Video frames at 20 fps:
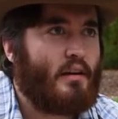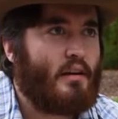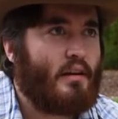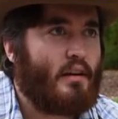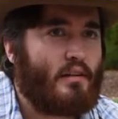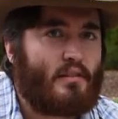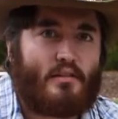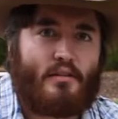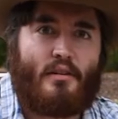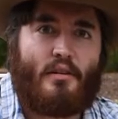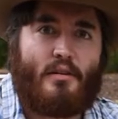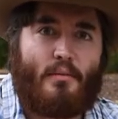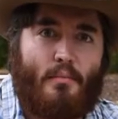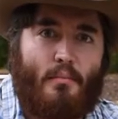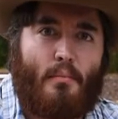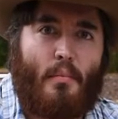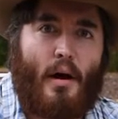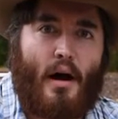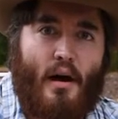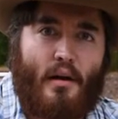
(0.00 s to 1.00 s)
It's a
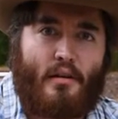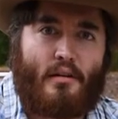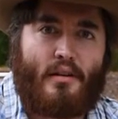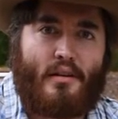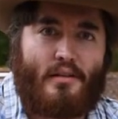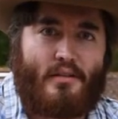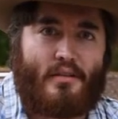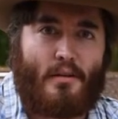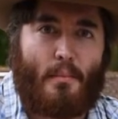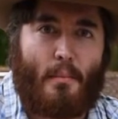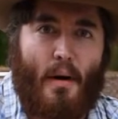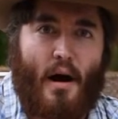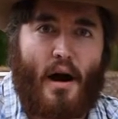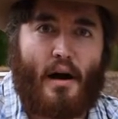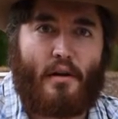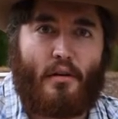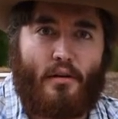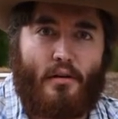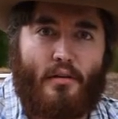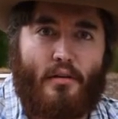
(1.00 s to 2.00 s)
moderate to
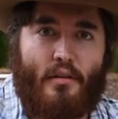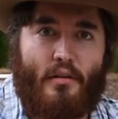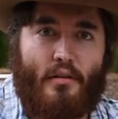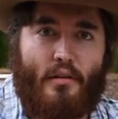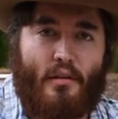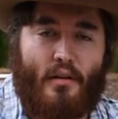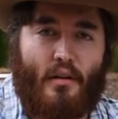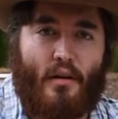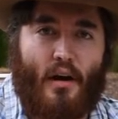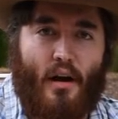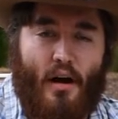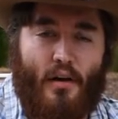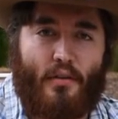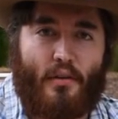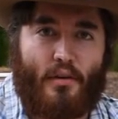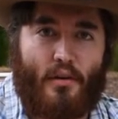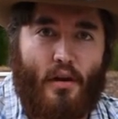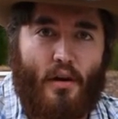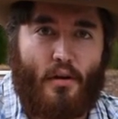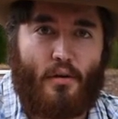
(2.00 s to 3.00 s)
mild on
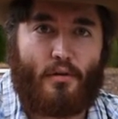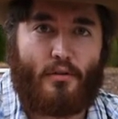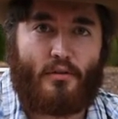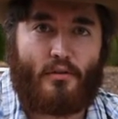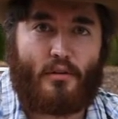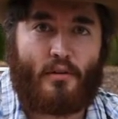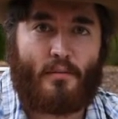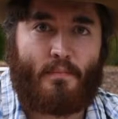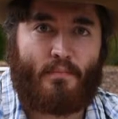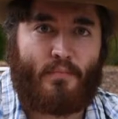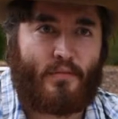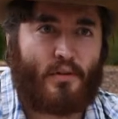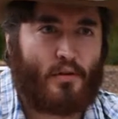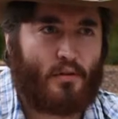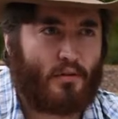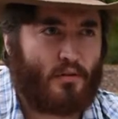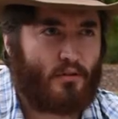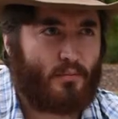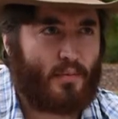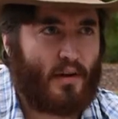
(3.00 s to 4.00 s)
the nose.
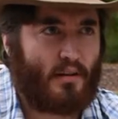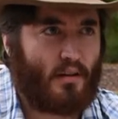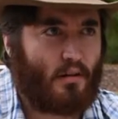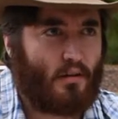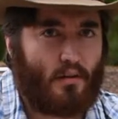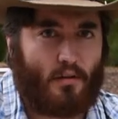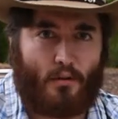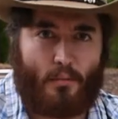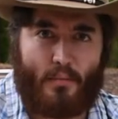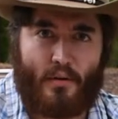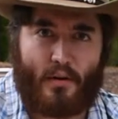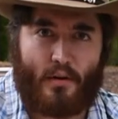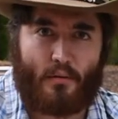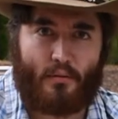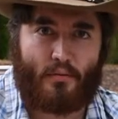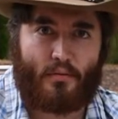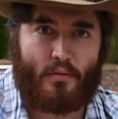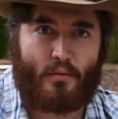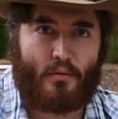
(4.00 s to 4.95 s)
You can smell a little bit of